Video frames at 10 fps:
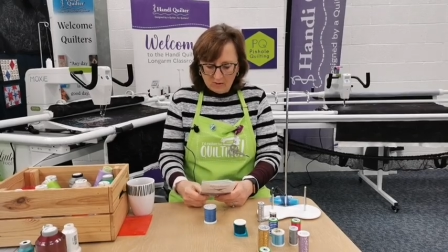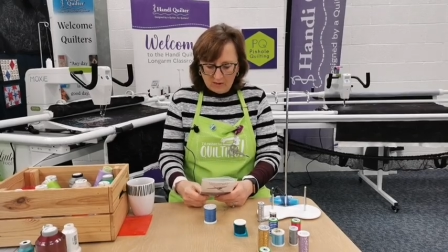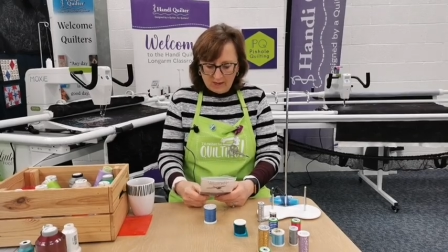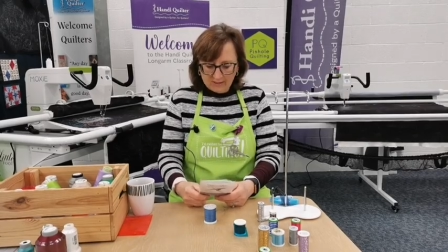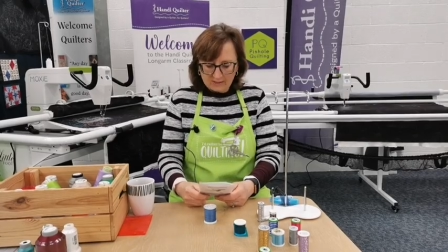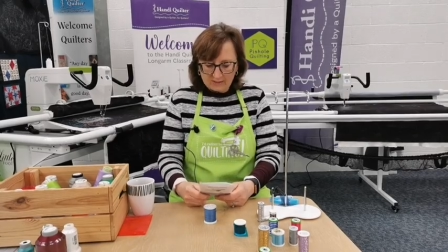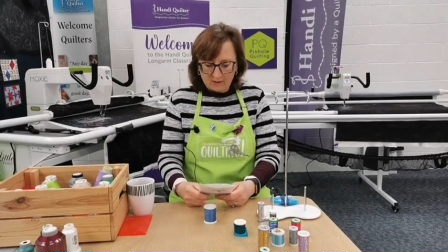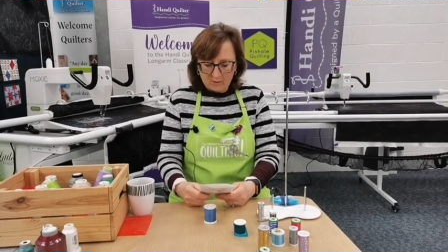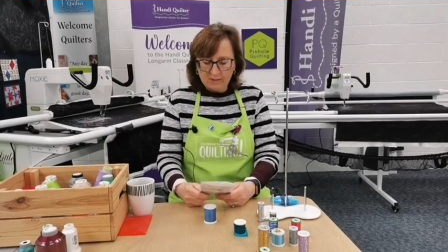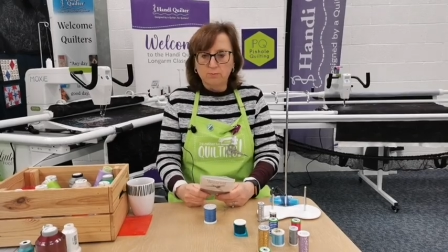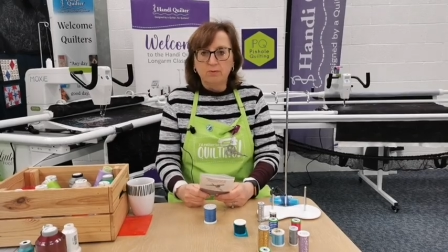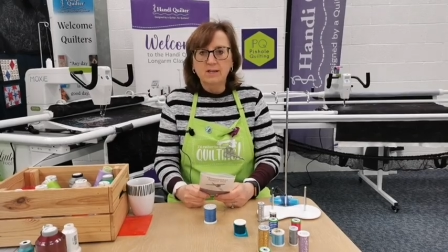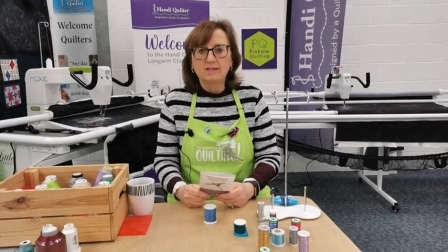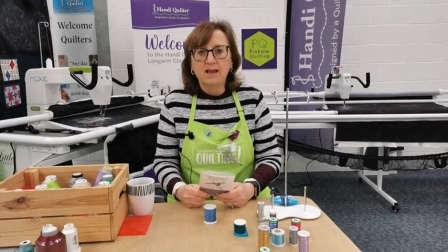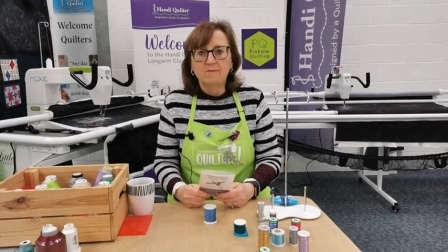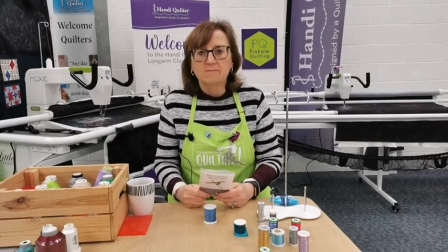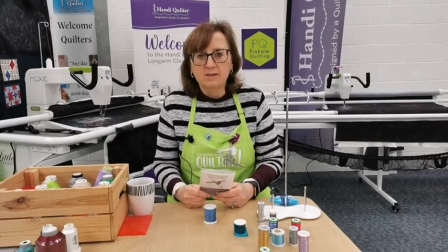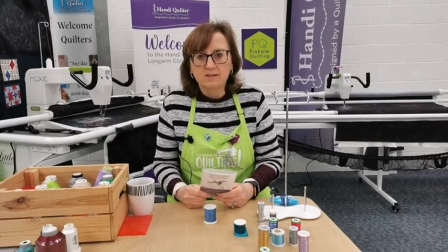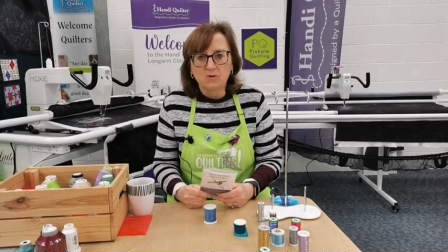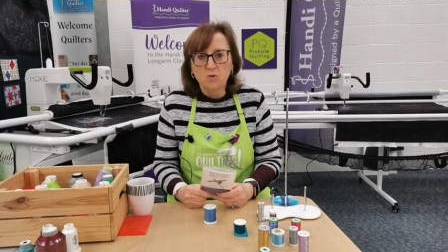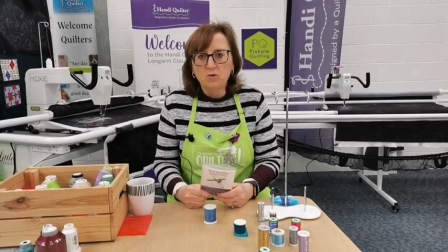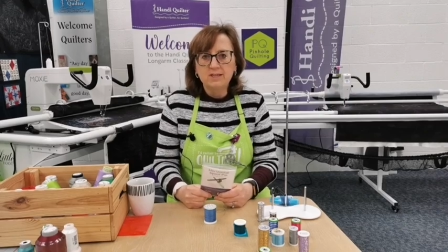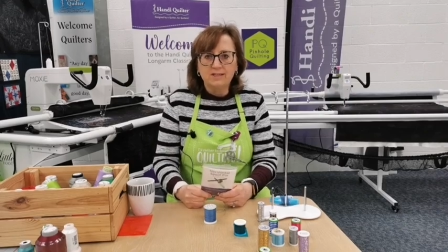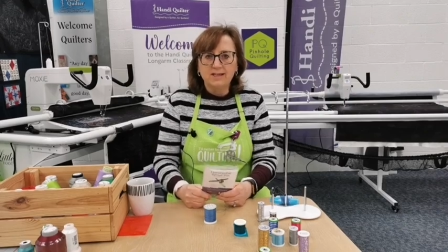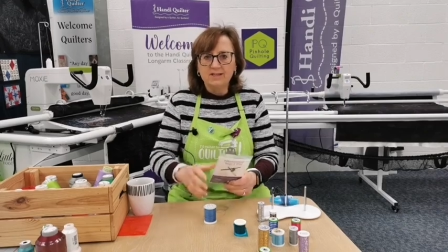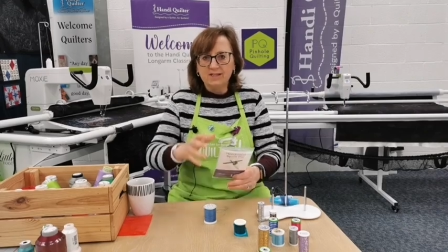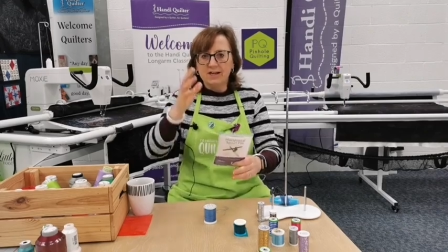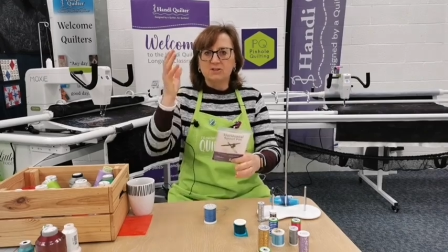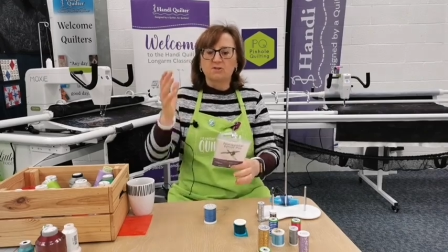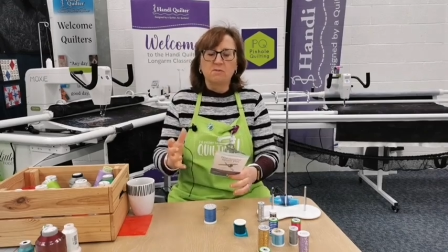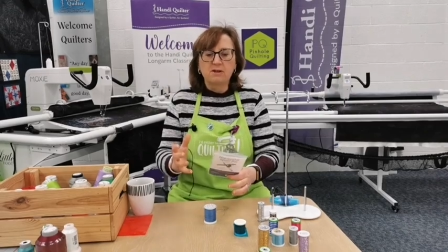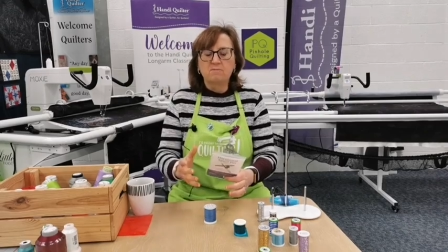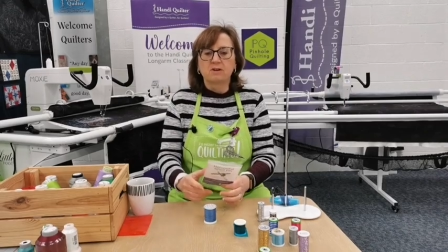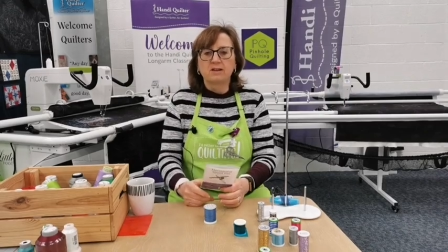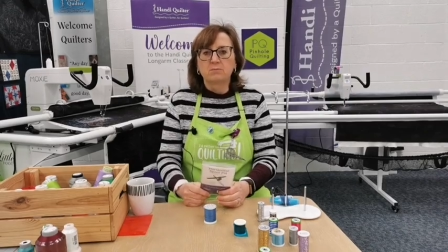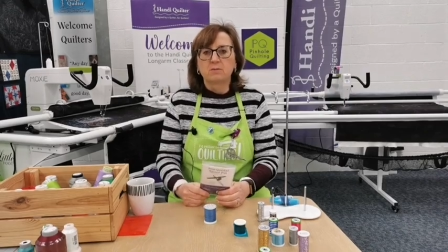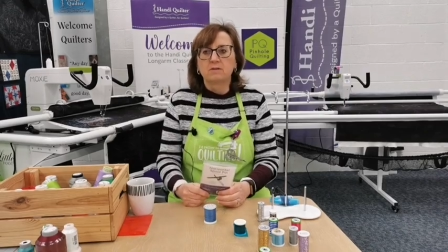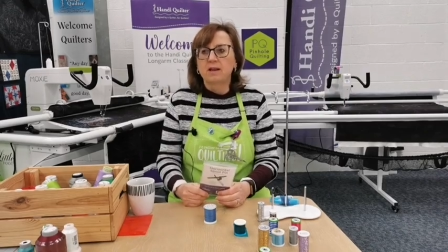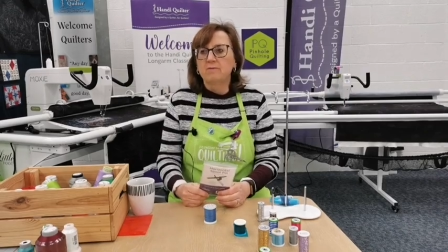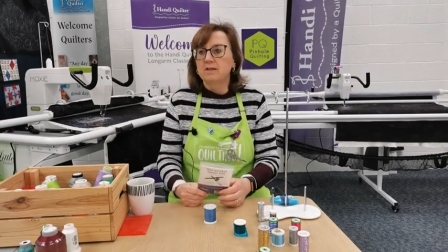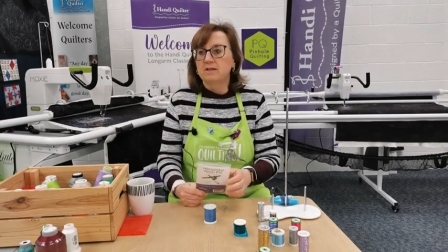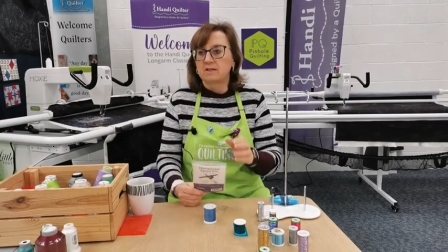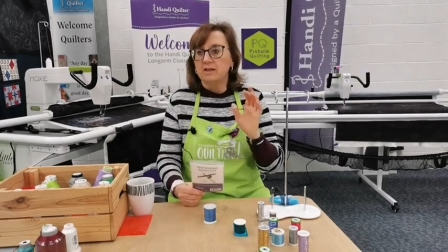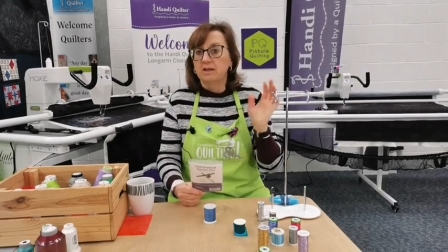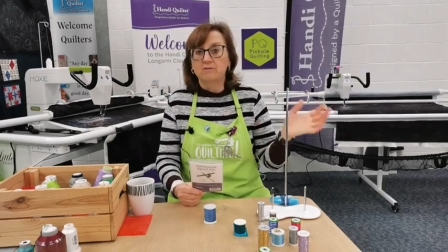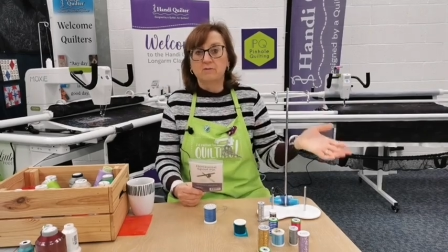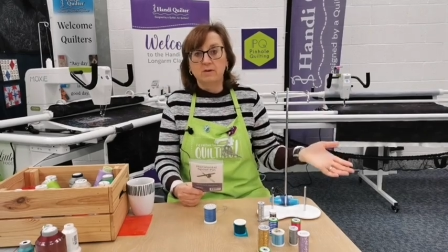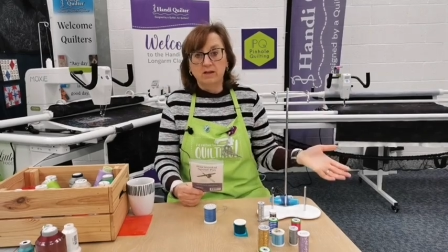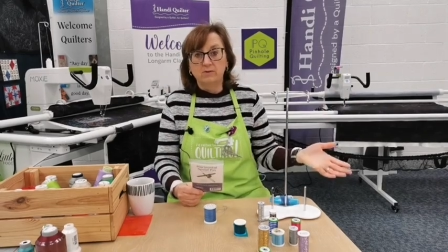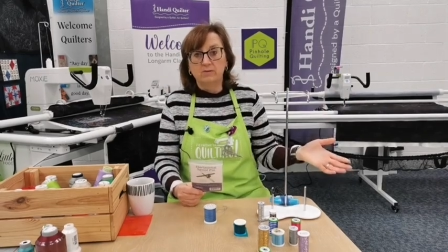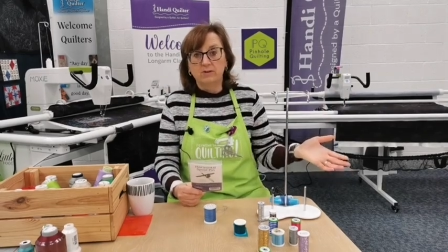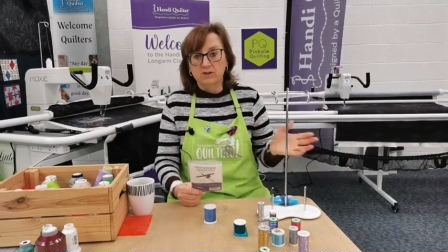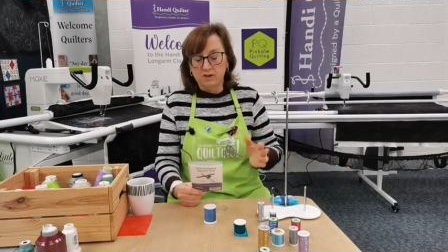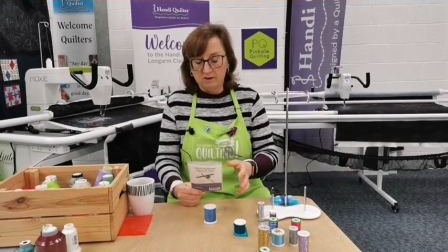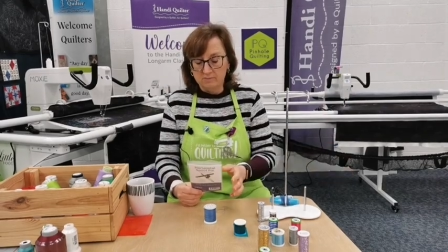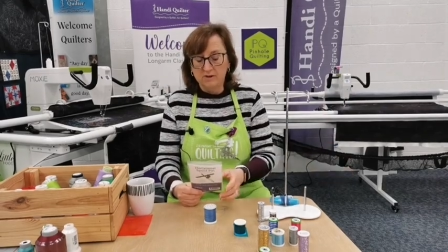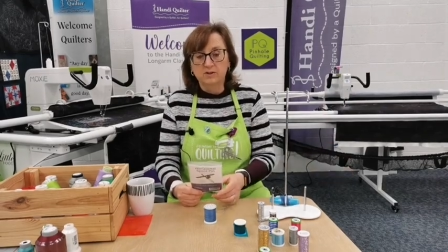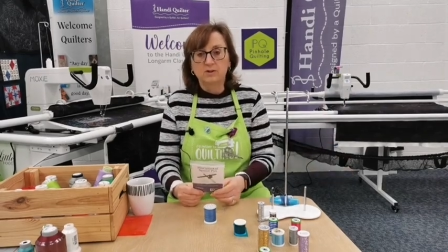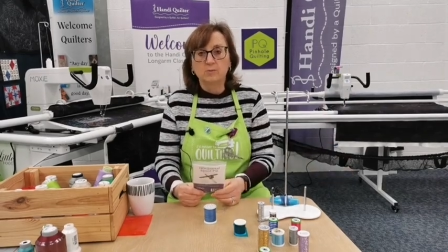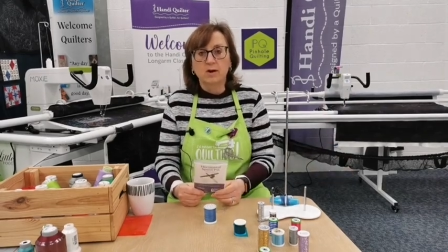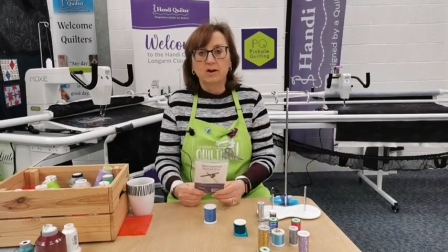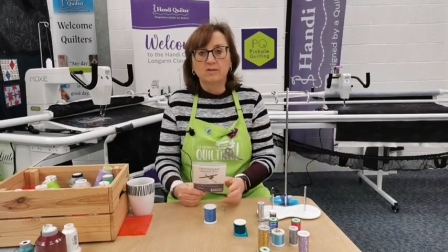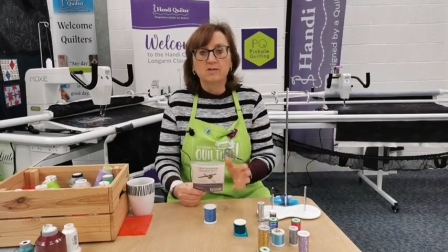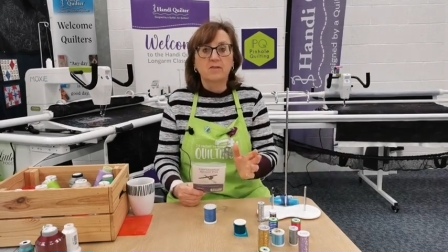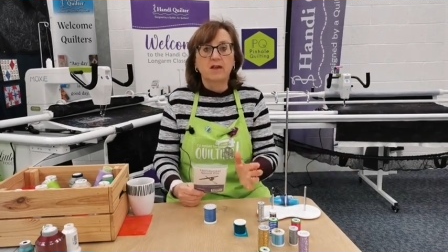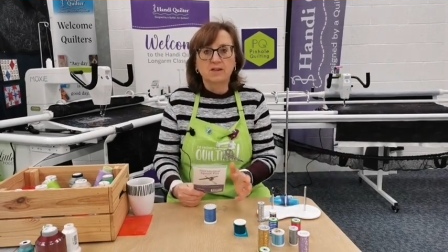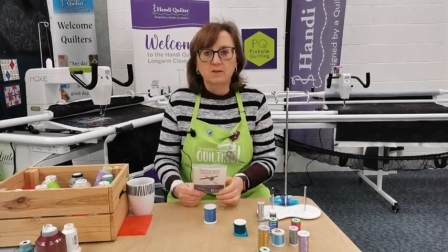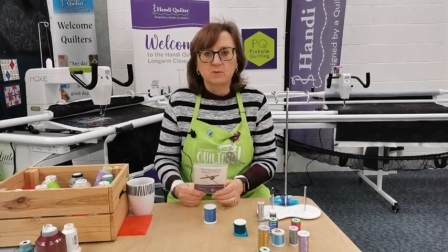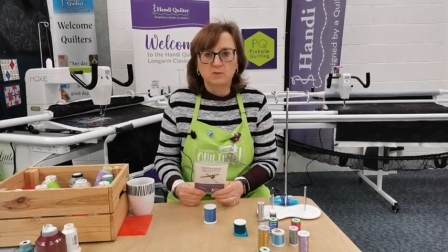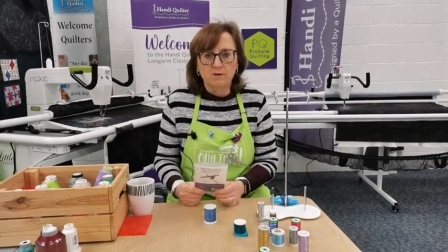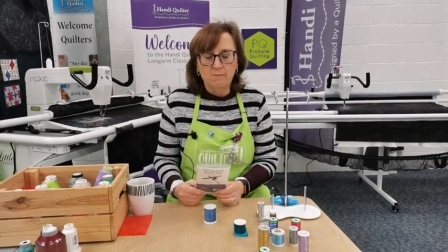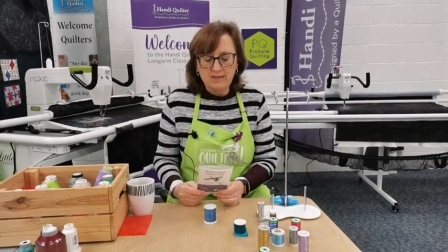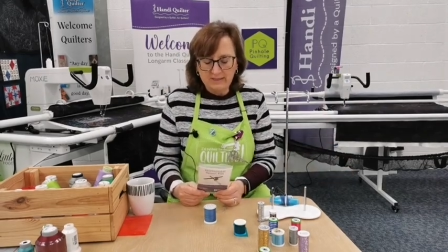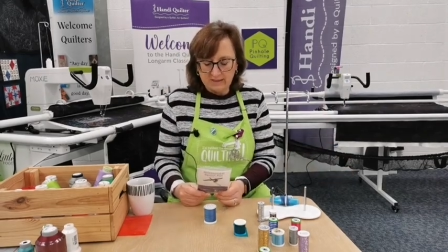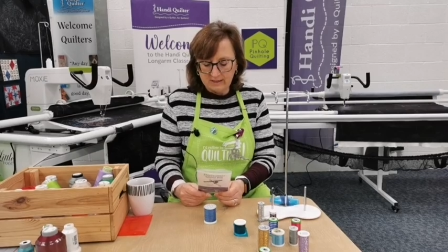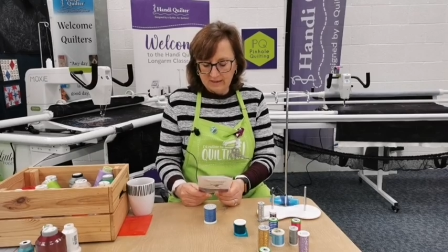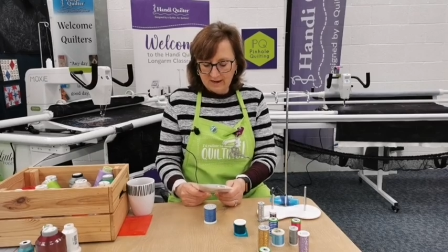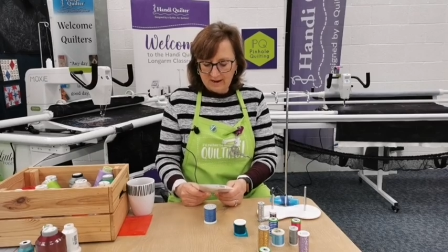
Okay, so it's brilliant to have all these international people, and it's been lovely to hear from Hilda van Schaardenberg as well, another Handy Quilter ambassador